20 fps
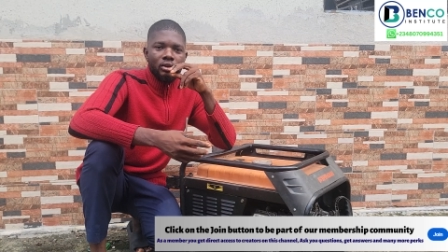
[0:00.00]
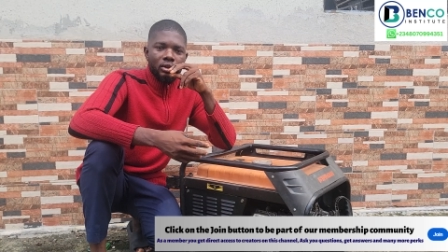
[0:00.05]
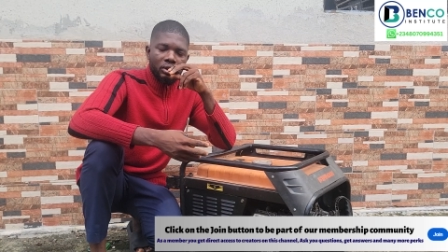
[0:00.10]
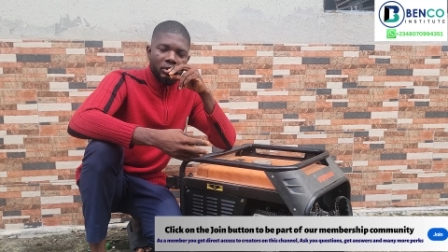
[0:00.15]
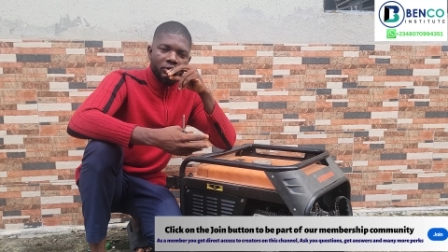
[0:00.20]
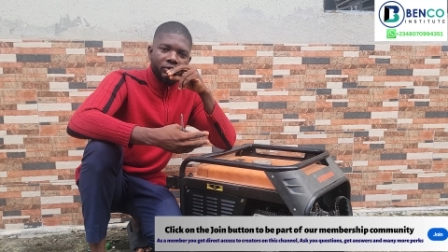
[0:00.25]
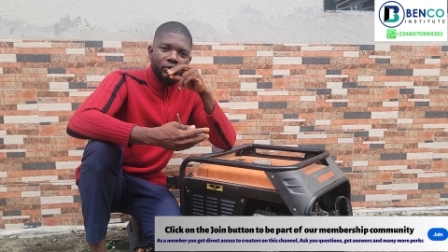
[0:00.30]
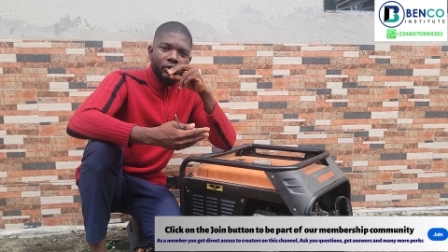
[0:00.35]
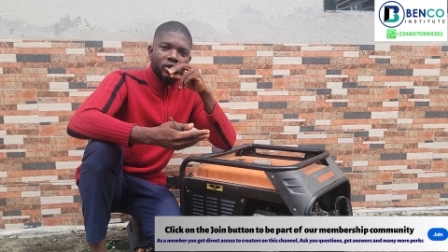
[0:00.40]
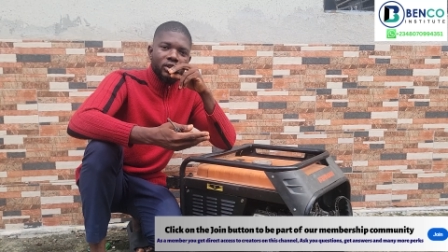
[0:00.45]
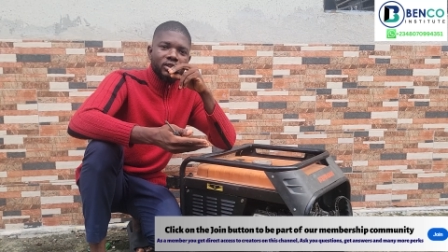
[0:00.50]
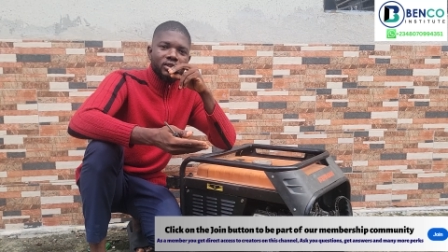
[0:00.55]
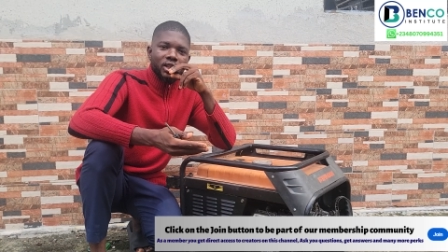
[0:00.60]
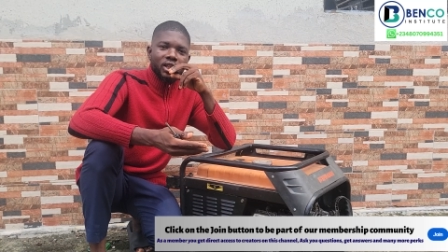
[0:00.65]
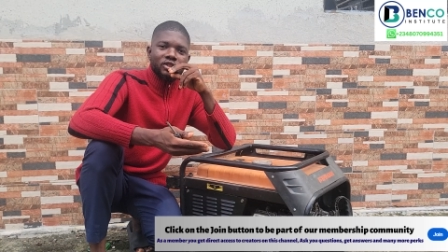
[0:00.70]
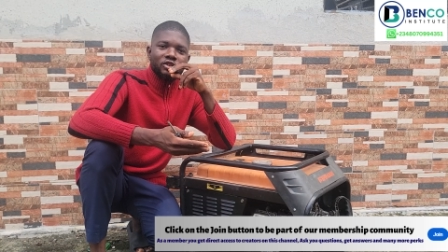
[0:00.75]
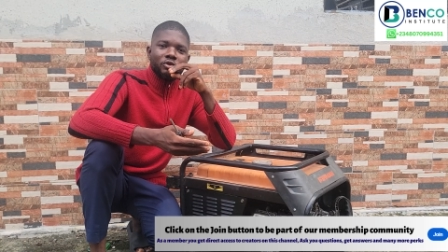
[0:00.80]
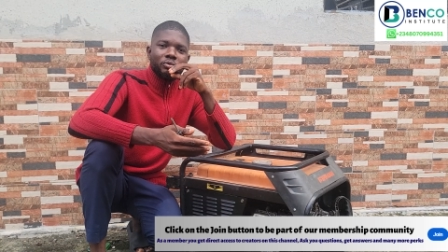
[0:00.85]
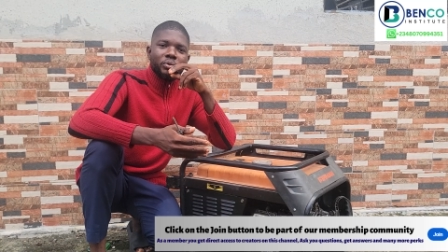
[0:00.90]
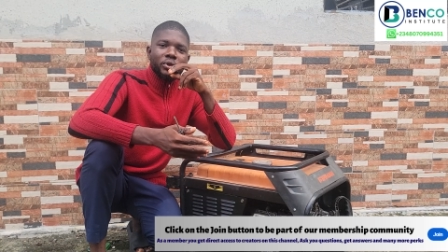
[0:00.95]
or 4
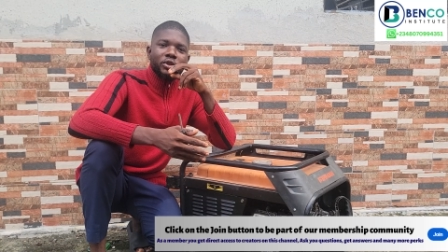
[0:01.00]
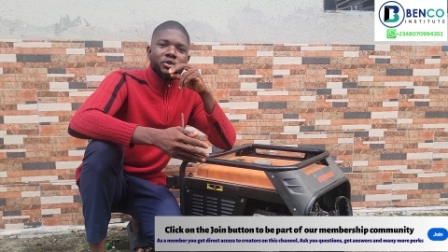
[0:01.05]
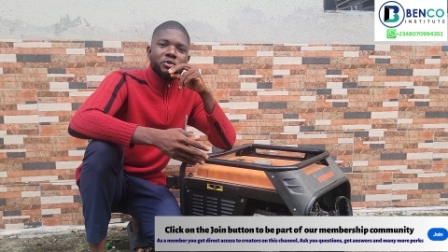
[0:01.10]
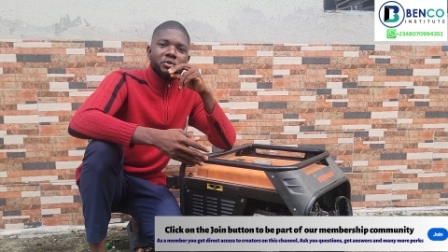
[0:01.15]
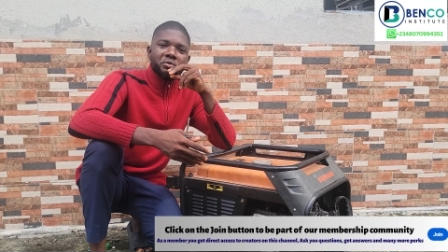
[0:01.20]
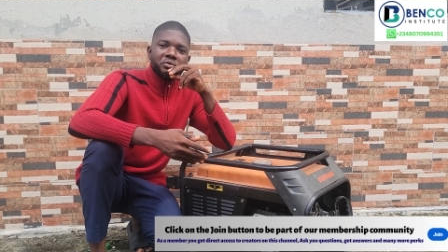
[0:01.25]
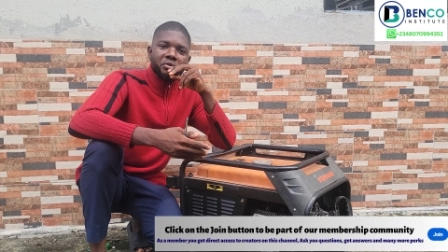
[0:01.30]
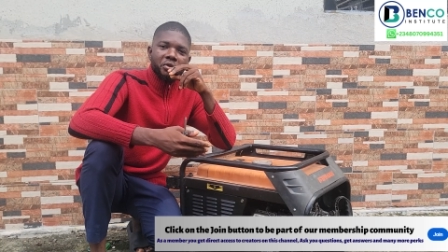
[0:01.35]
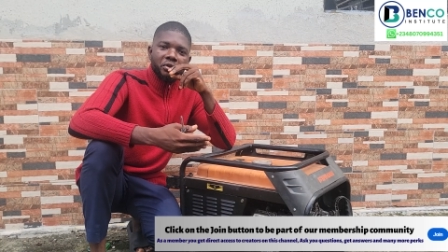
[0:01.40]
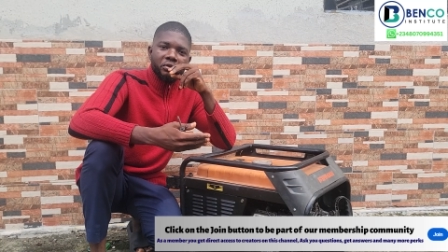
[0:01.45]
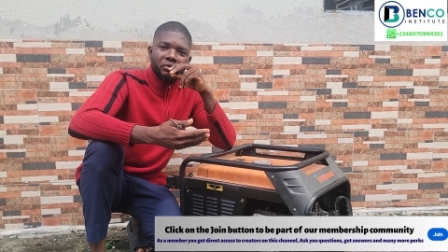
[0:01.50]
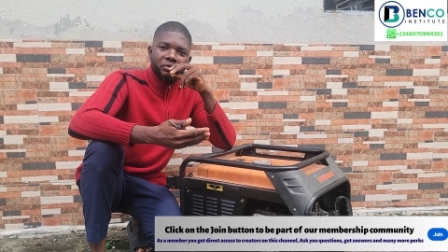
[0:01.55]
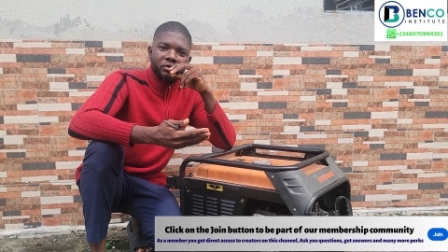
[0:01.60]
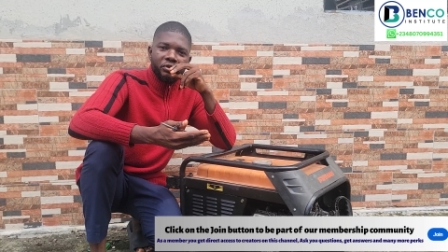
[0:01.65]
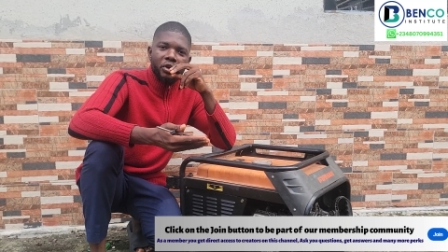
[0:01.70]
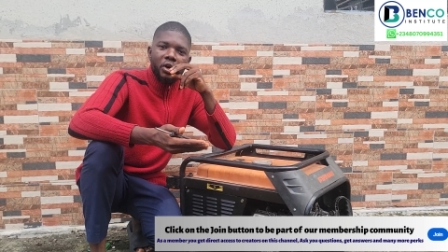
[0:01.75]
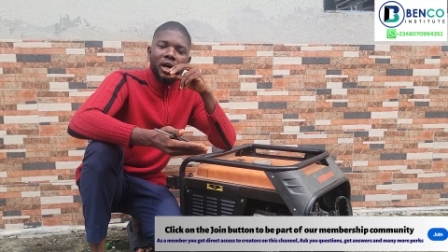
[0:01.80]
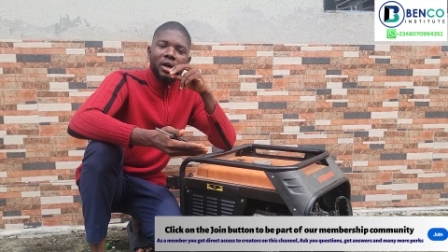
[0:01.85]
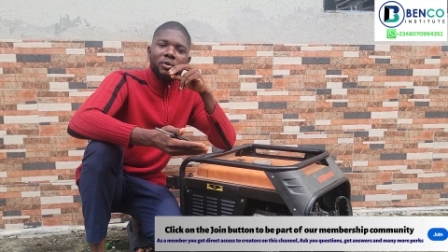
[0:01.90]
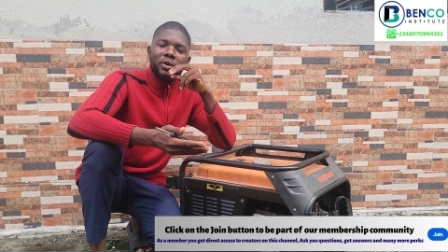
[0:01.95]
liters of petrol for
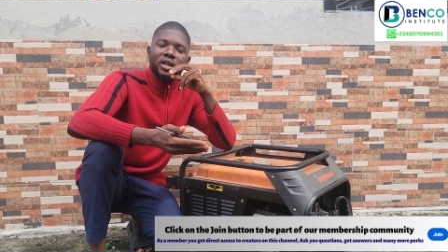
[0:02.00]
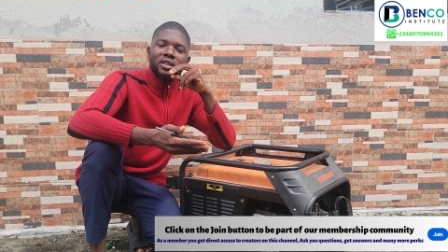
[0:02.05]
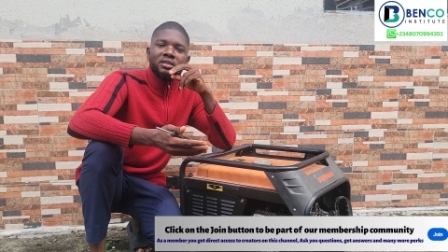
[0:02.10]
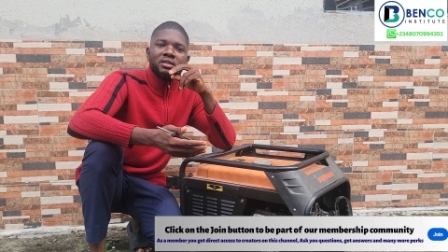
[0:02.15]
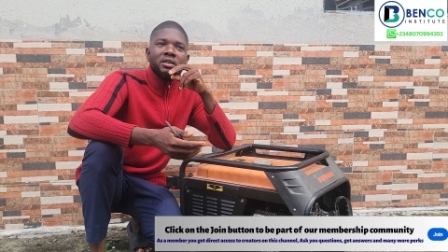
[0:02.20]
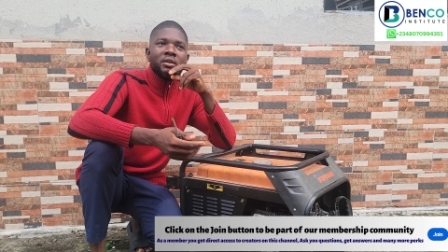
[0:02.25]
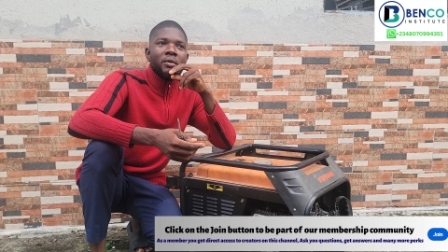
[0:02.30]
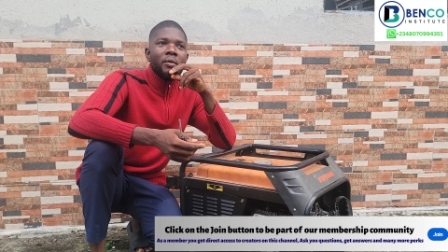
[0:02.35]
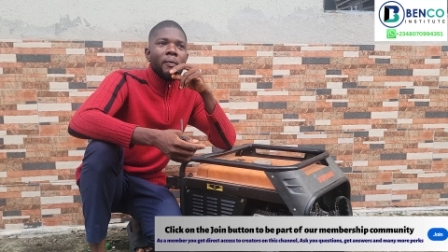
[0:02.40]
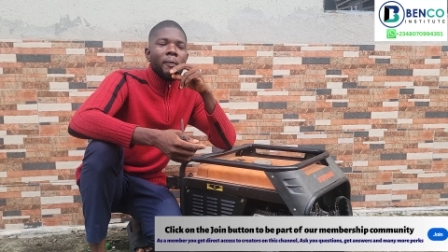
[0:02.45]
4 hours.